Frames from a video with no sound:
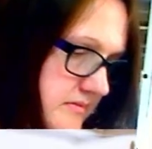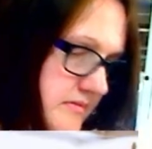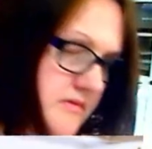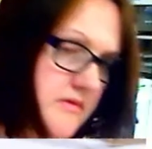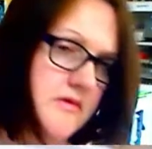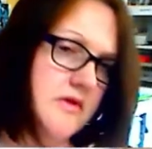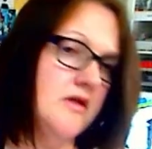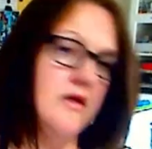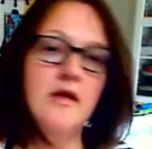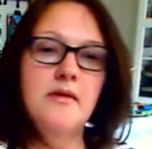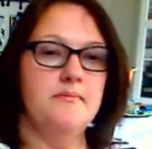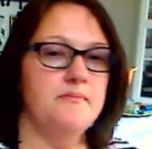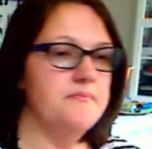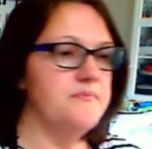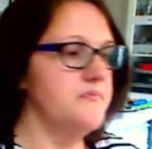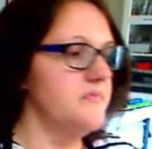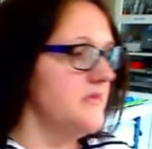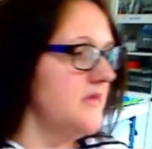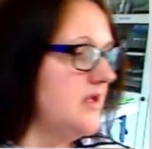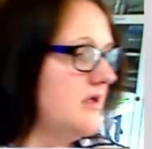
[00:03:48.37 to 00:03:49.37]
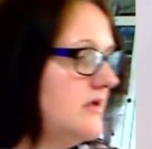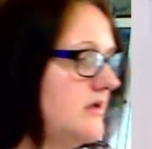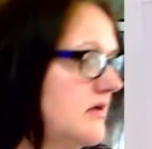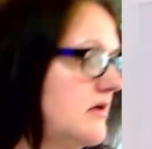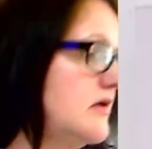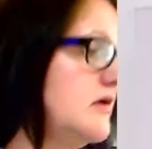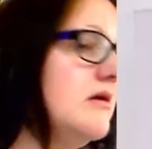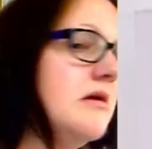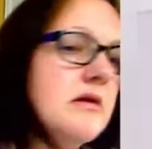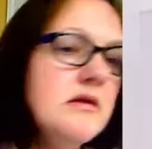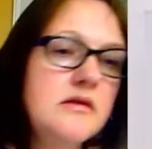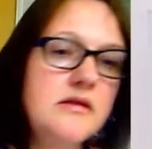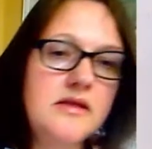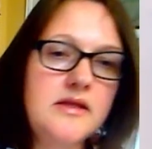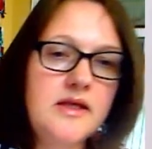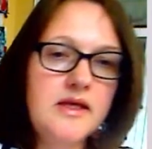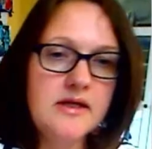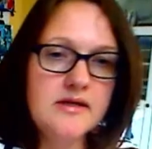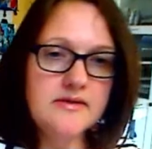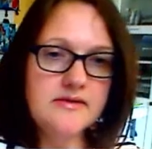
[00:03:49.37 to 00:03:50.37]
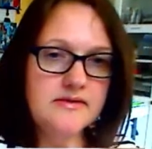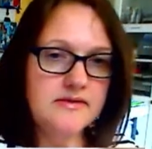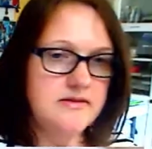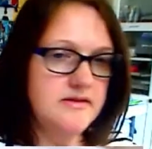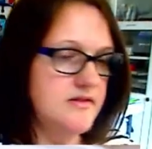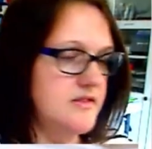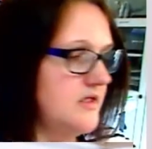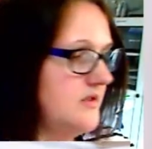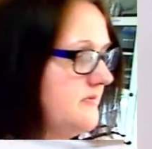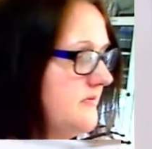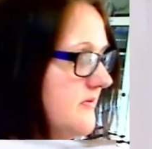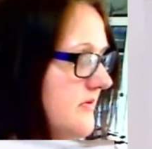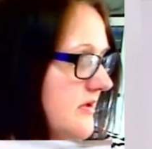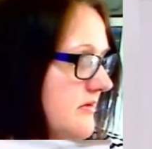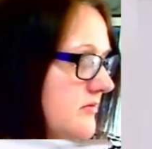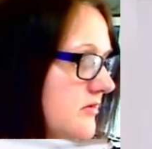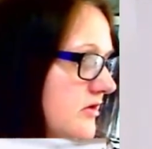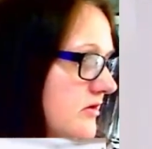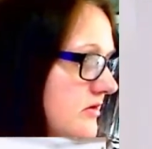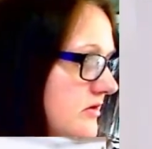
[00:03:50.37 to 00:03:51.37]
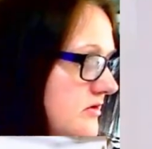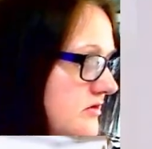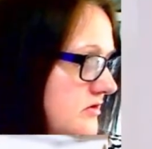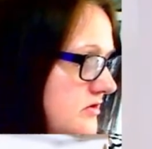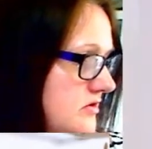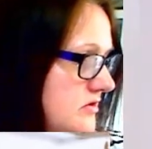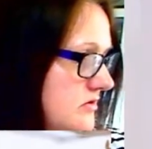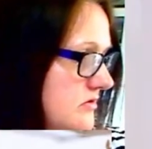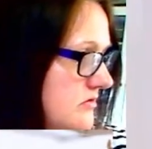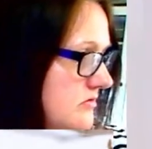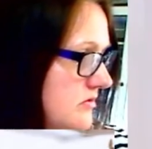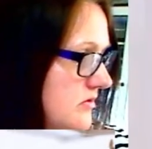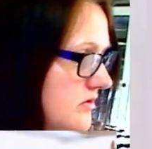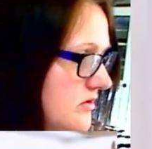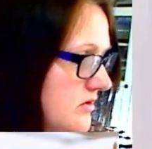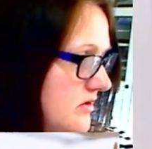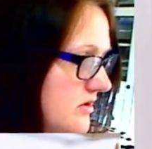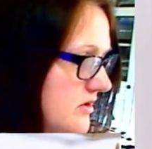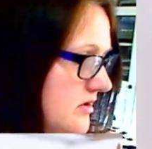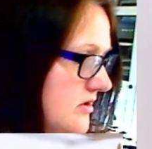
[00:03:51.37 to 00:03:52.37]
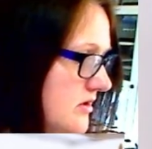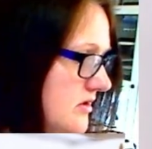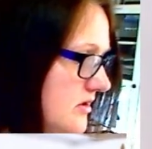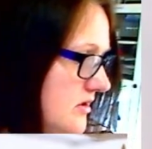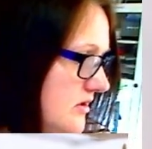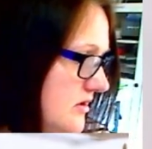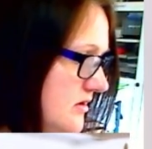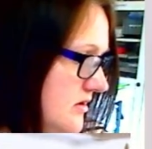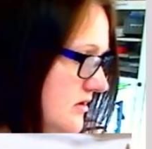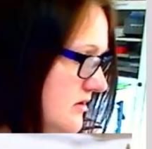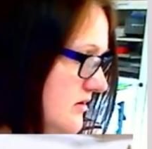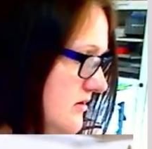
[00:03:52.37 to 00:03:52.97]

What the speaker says: Okay, next step, I'm going to work on